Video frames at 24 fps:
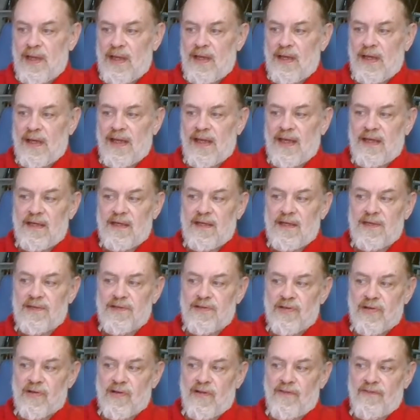day, Layton
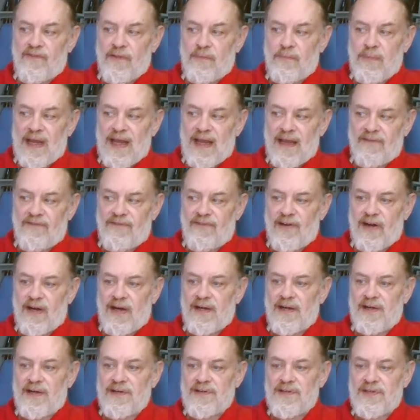dissolved the Black
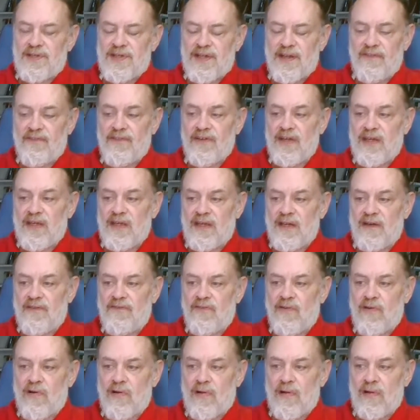Friars, 17
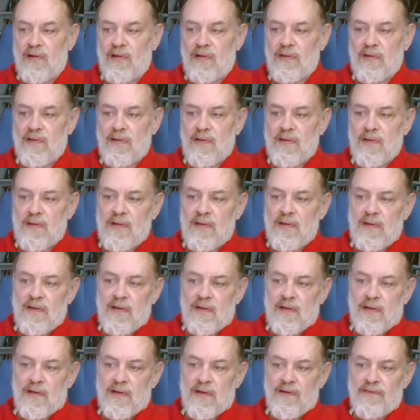of all,
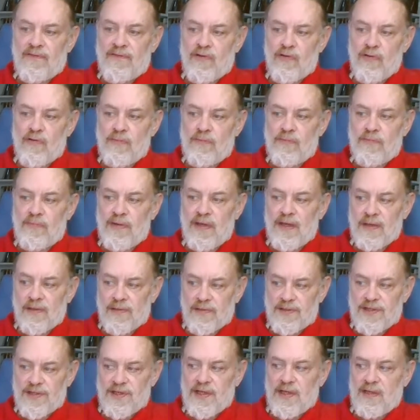of whom
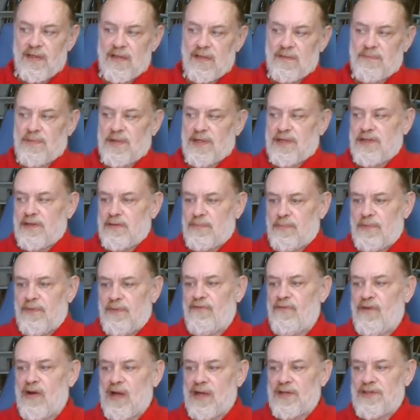Hilsey, the Bishop
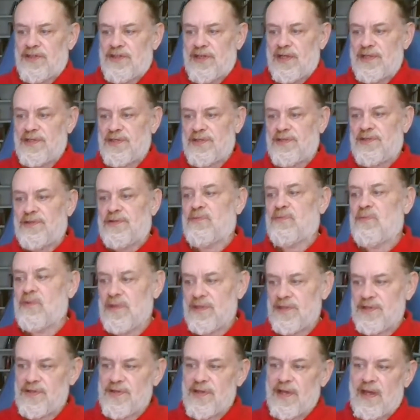of Rochester,
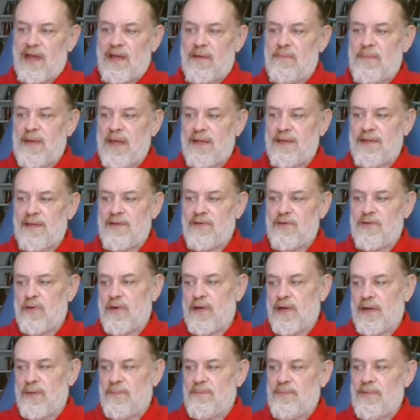was the
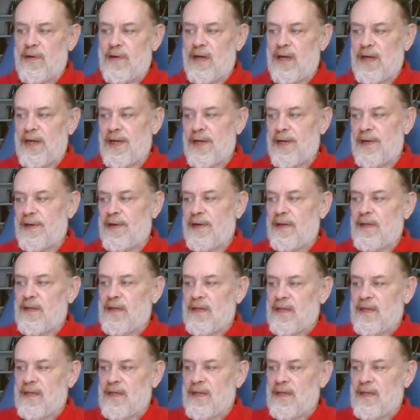commendatory prior